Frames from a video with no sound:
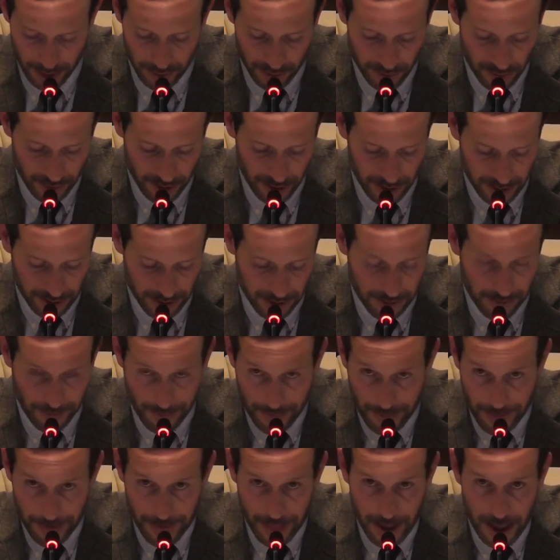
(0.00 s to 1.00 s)
interest.
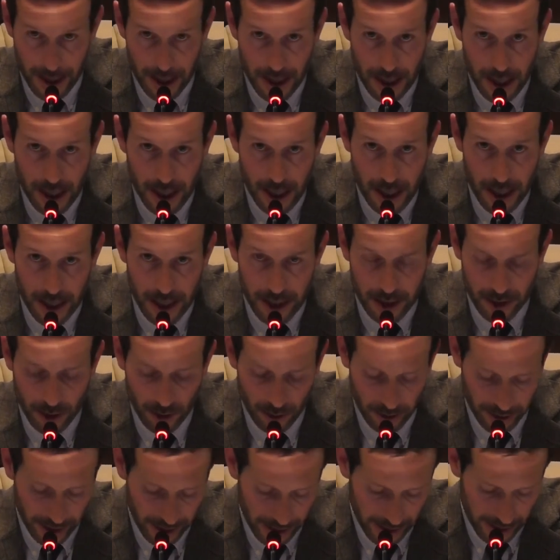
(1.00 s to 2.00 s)
In
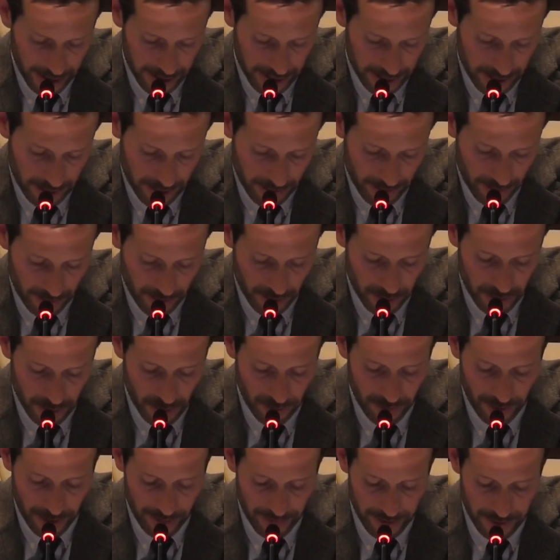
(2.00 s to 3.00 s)
our case, the
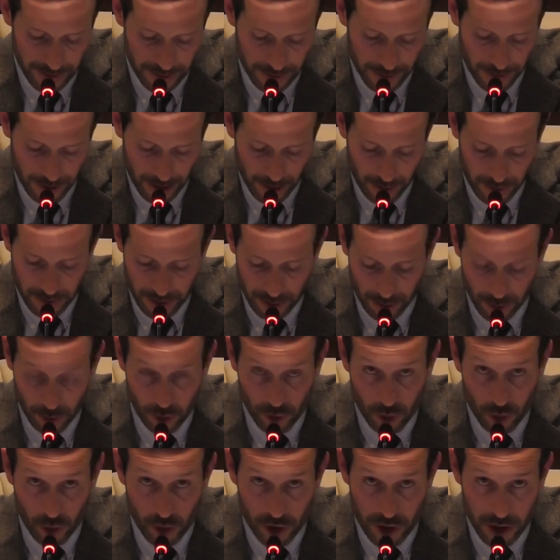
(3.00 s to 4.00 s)
surviving spouse and the
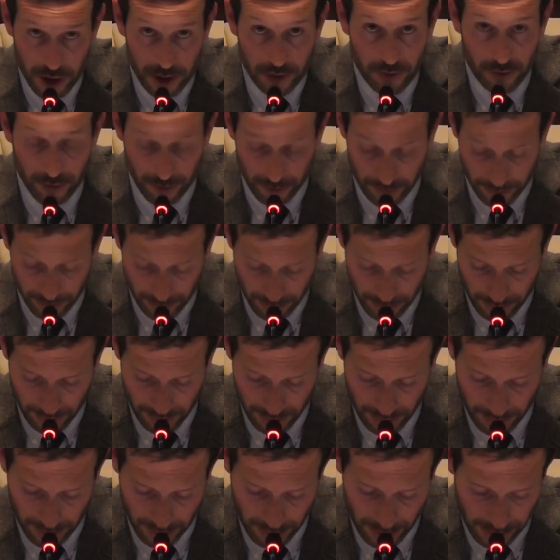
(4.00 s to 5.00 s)
2 children
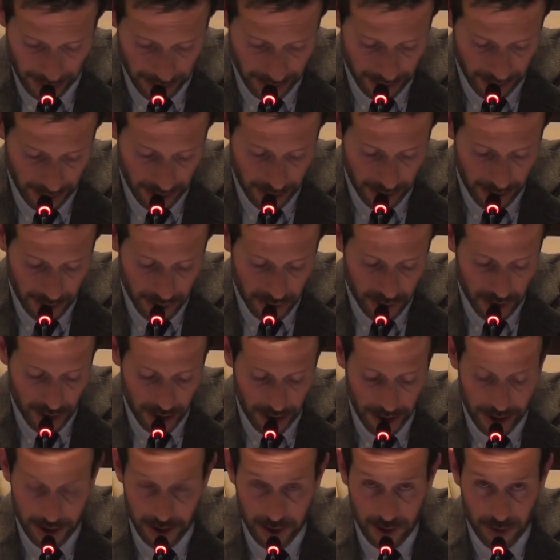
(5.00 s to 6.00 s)
can each
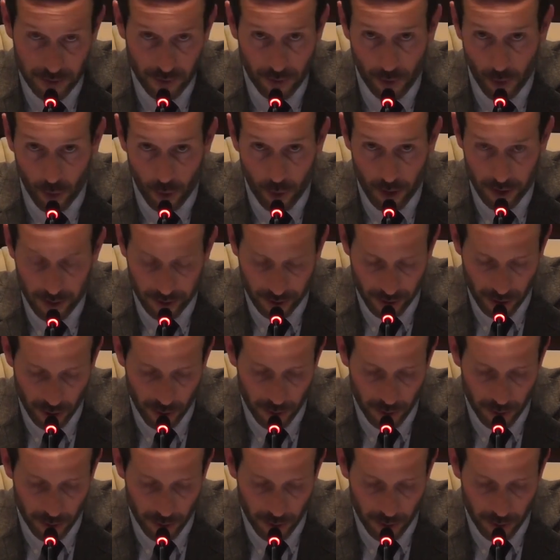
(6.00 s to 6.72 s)
ask for 1